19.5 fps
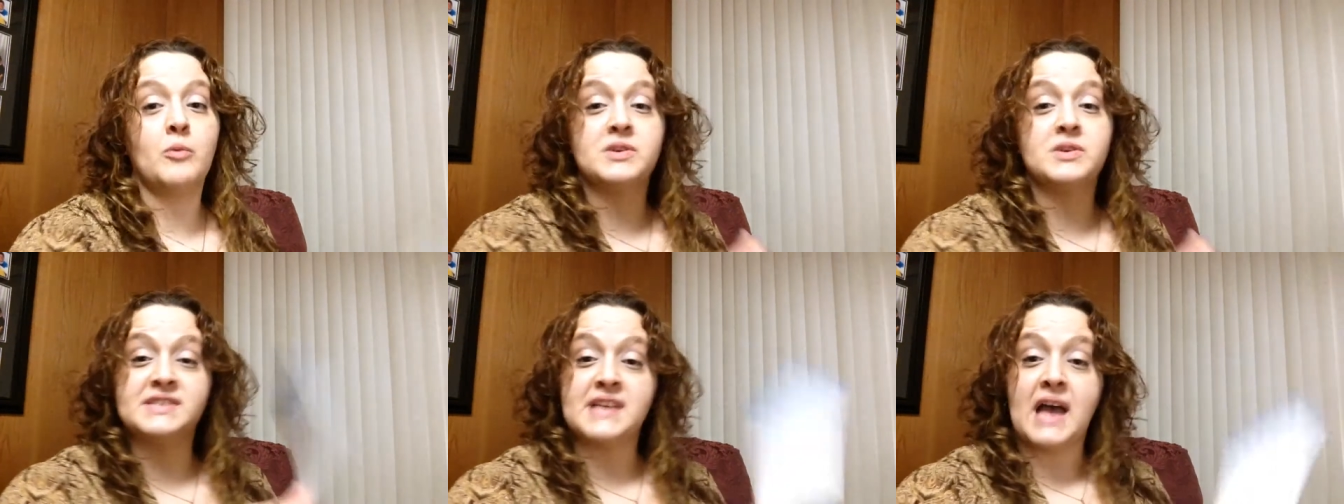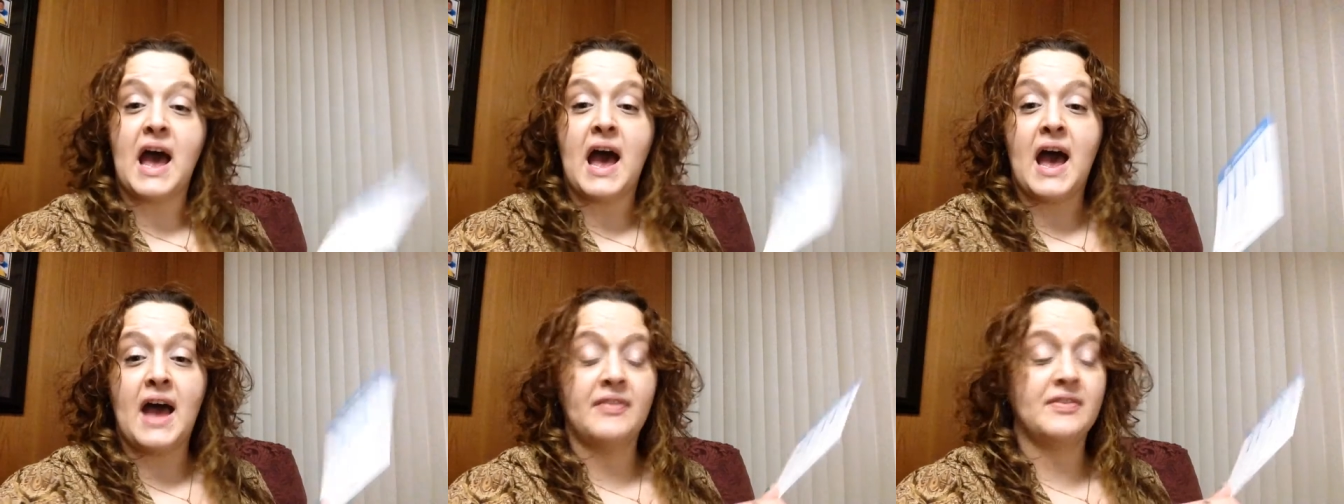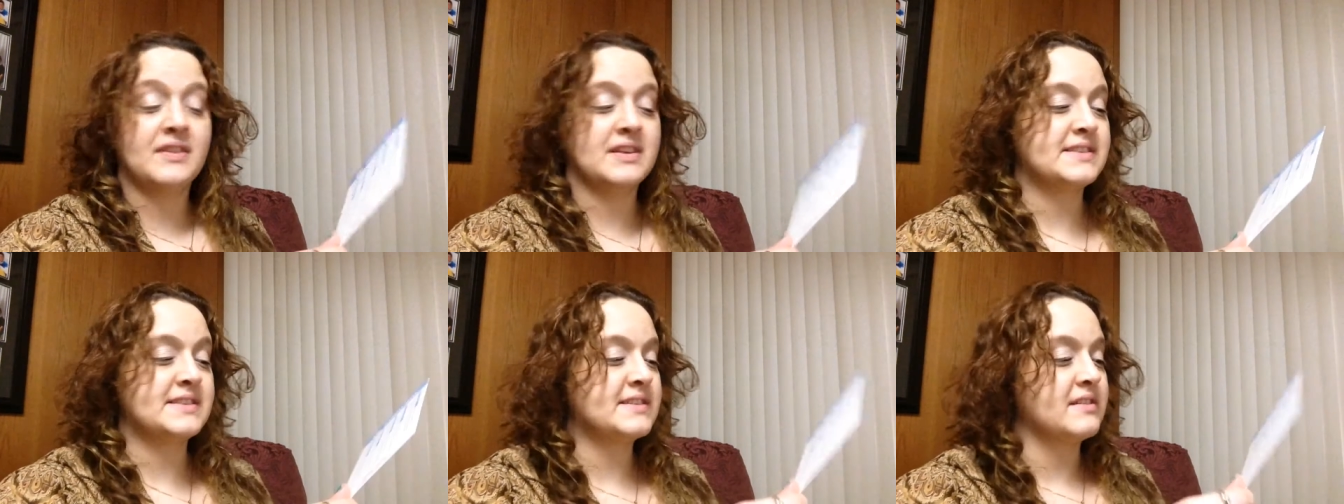what was
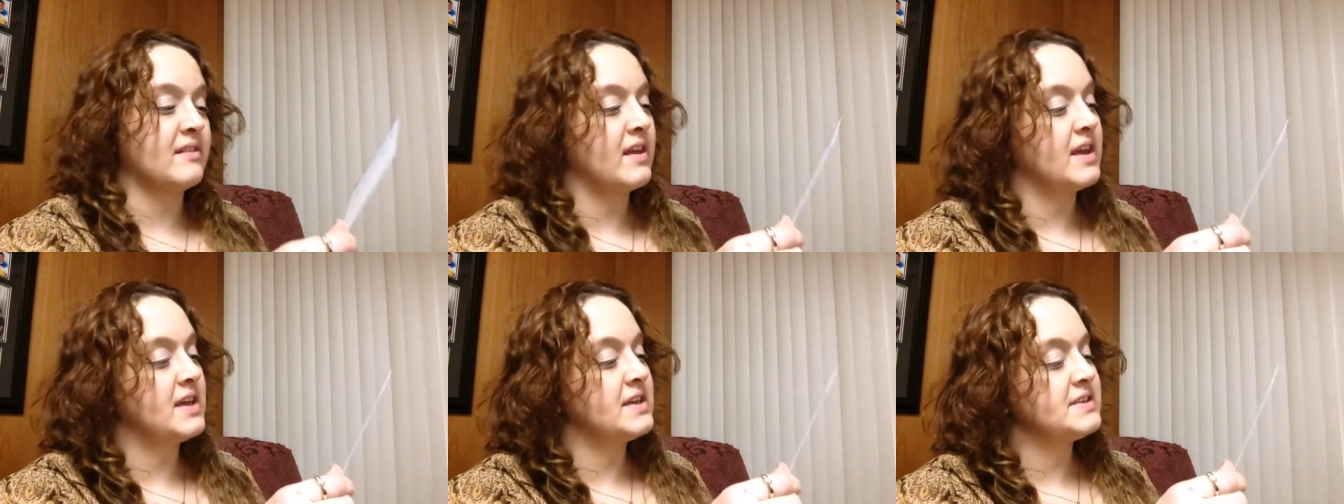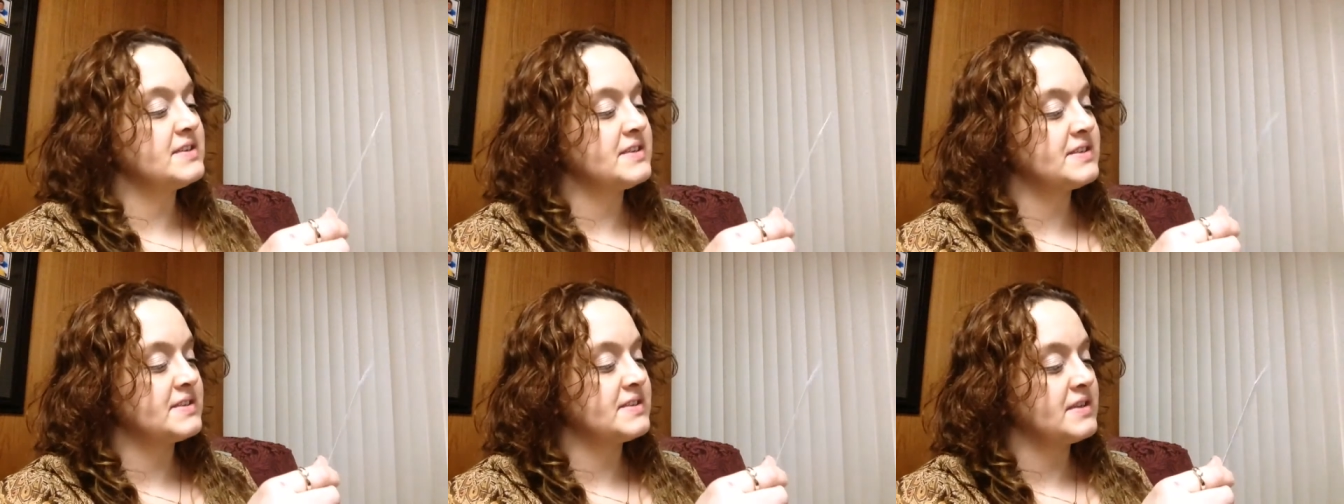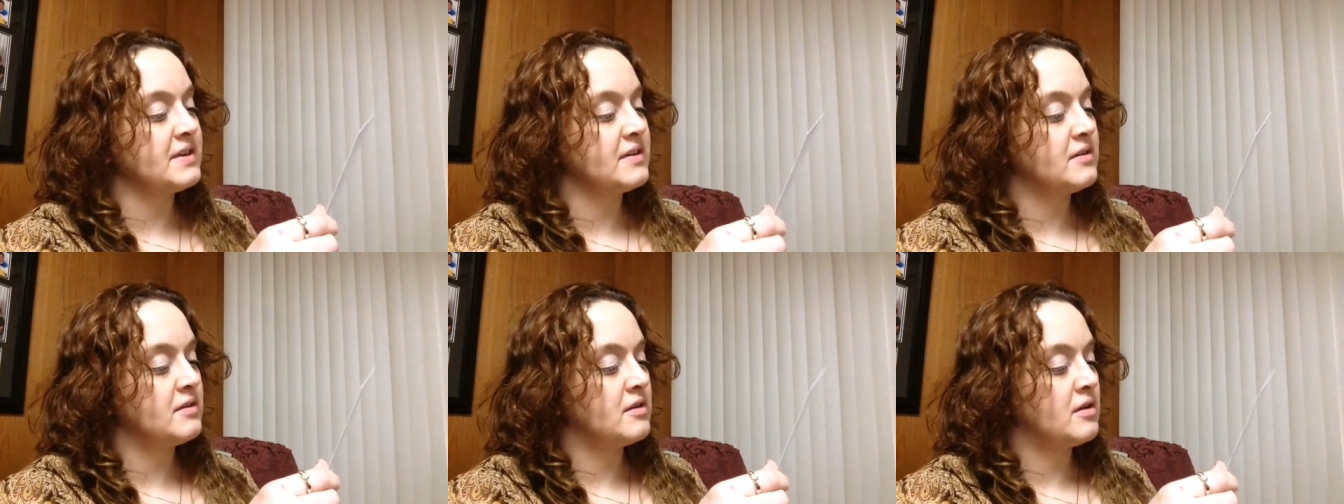on this
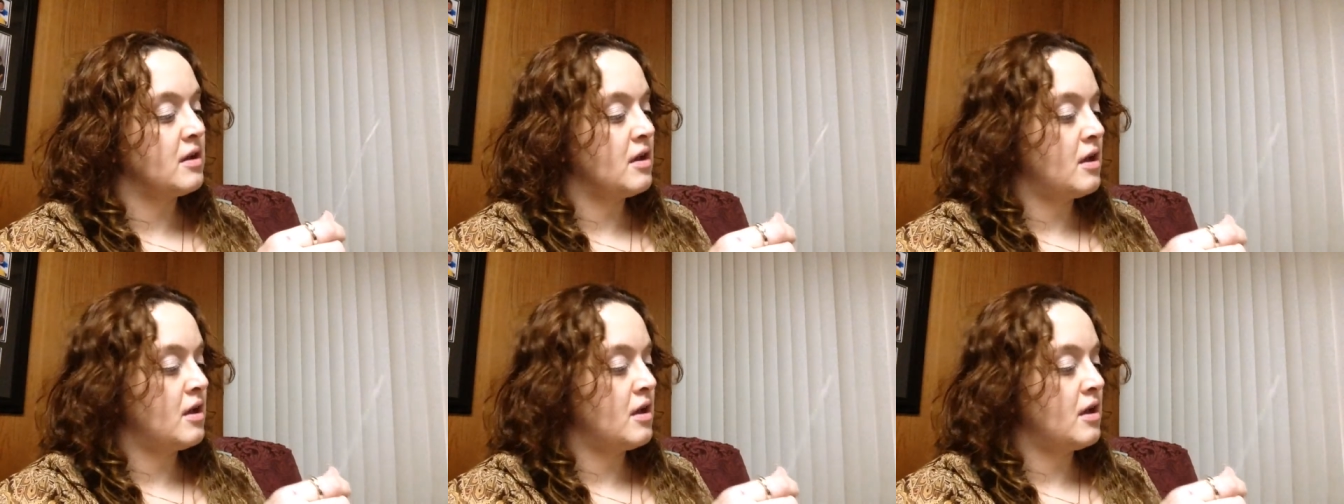list